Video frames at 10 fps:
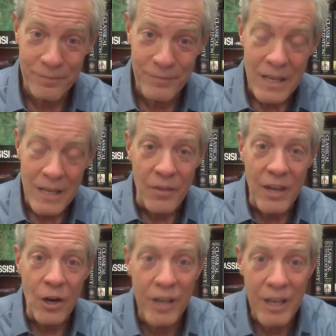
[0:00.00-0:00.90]
They are
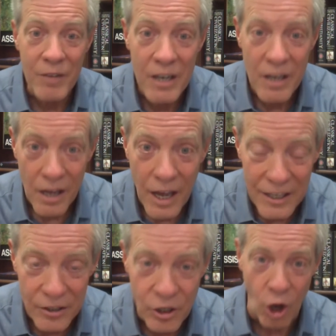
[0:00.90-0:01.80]
given a
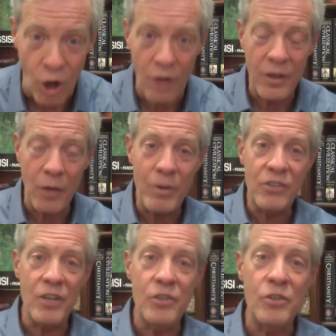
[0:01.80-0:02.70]
law that we said
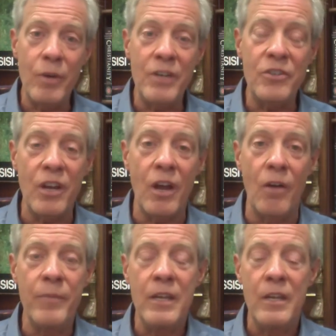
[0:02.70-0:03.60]
2 weeks ago
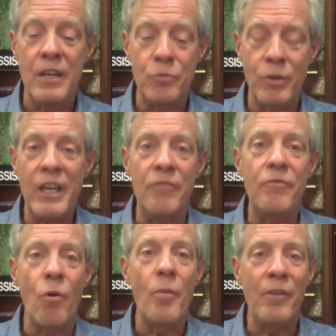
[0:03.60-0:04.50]
is really a
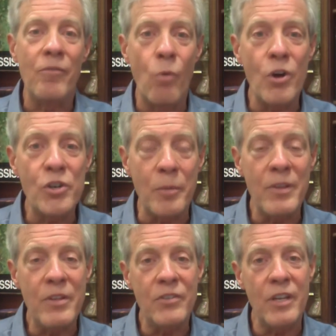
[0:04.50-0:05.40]
form of worship in the
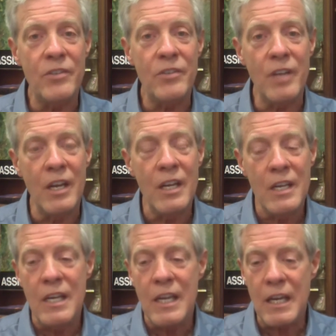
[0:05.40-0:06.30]
sense that
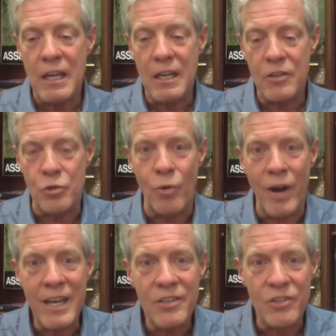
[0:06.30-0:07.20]
it
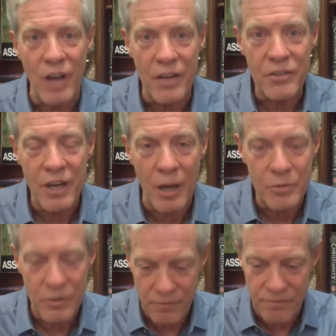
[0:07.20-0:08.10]
trains us, it helps
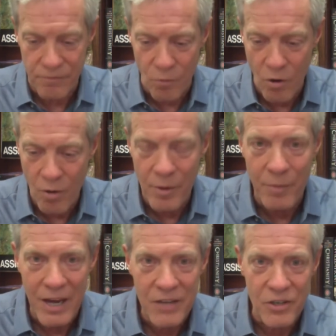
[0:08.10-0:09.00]
form a
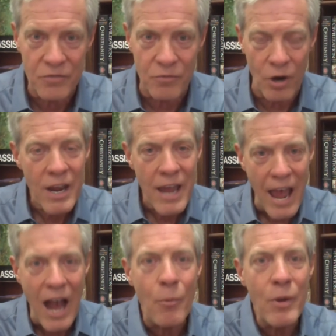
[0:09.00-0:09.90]
basis for how
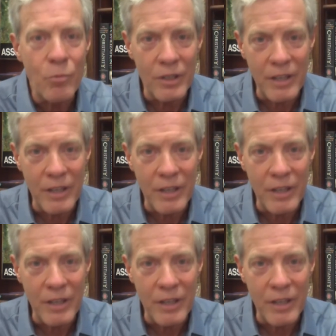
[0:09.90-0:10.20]
we relate